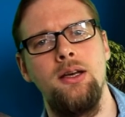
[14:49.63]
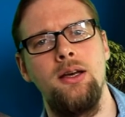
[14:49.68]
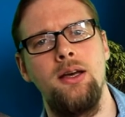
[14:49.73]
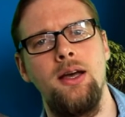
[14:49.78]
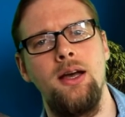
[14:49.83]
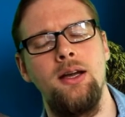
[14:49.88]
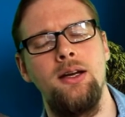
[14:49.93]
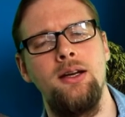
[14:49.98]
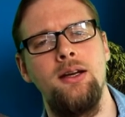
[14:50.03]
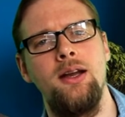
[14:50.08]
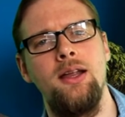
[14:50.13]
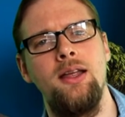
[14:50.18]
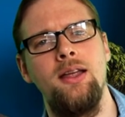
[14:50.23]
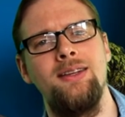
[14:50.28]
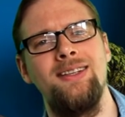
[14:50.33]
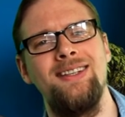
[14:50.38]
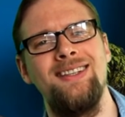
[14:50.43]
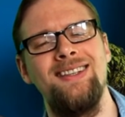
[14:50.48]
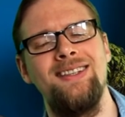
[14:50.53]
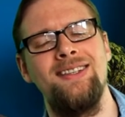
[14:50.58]
And
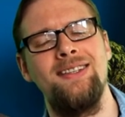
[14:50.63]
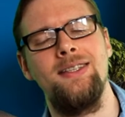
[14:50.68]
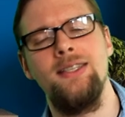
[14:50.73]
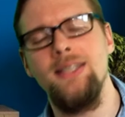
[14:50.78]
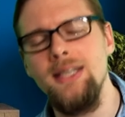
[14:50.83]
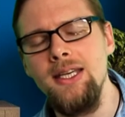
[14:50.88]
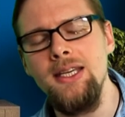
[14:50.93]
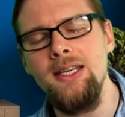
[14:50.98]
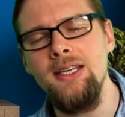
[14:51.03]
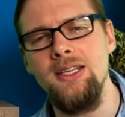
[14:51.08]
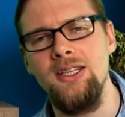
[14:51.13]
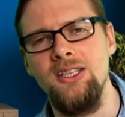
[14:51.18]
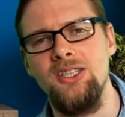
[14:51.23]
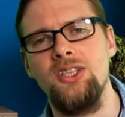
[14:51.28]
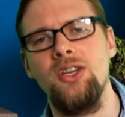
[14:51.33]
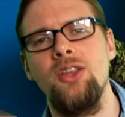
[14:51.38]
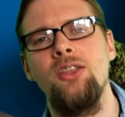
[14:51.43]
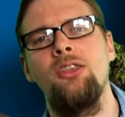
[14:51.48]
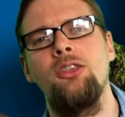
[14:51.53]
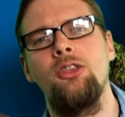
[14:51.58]
disease
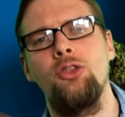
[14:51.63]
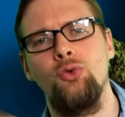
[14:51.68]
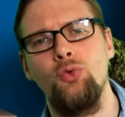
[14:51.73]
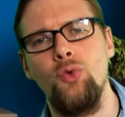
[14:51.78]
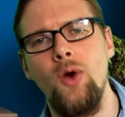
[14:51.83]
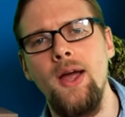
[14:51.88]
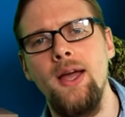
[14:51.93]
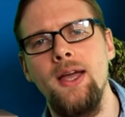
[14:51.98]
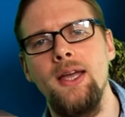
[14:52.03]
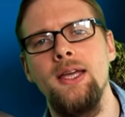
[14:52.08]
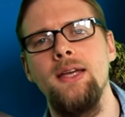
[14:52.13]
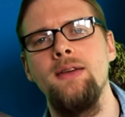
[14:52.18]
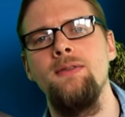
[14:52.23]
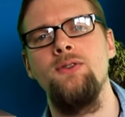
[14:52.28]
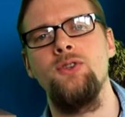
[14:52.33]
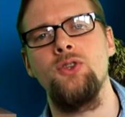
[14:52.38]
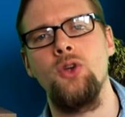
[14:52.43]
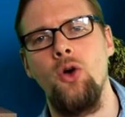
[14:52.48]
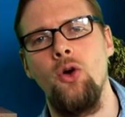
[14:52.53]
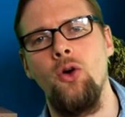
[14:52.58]

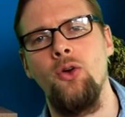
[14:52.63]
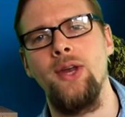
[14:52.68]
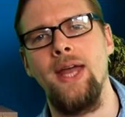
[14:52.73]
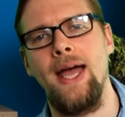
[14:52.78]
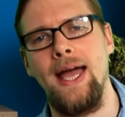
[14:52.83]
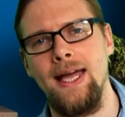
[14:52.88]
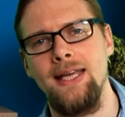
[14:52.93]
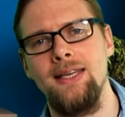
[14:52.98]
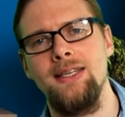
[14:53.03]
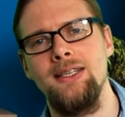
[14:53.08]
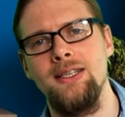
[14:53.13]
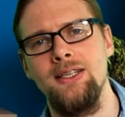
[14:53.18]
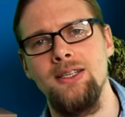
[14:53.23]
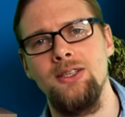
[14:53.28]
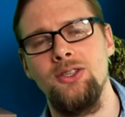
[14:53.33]
thrives on acid.